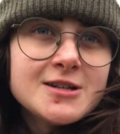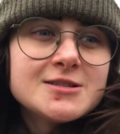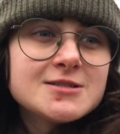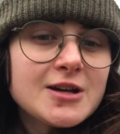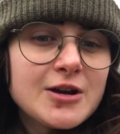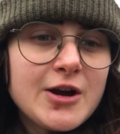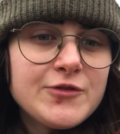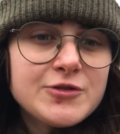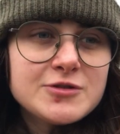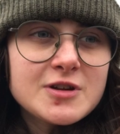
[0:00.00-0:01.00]
So
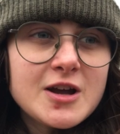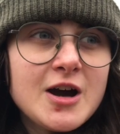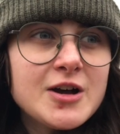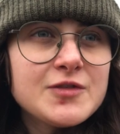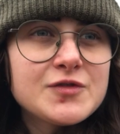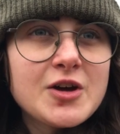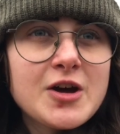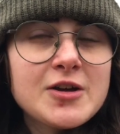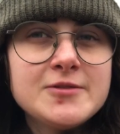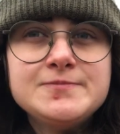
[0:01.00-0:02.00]
I've already kind of
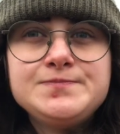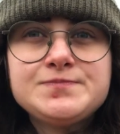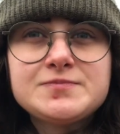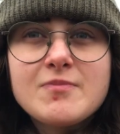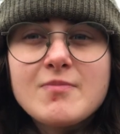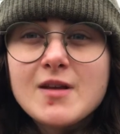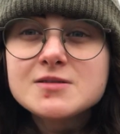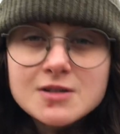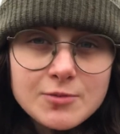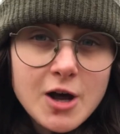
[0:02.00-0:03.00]
done
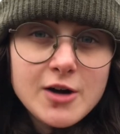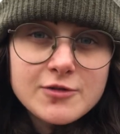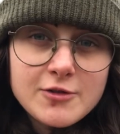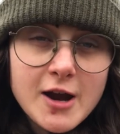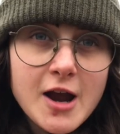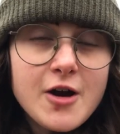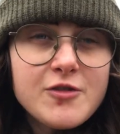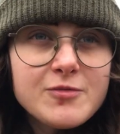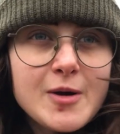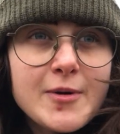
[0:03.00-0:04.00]
some covering
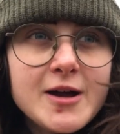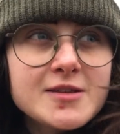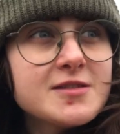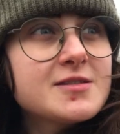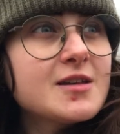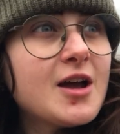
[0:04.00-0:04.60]
of my beds.